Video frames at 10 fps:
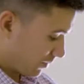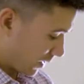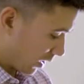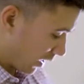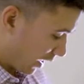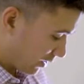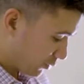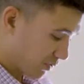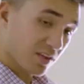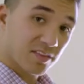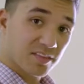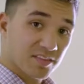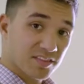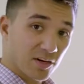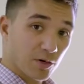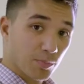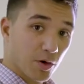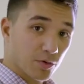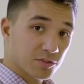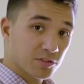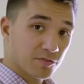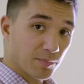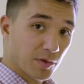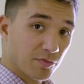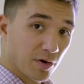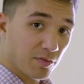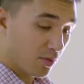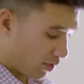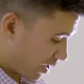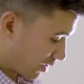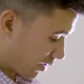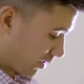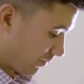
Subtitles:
aligns with the center post from the front of the lock,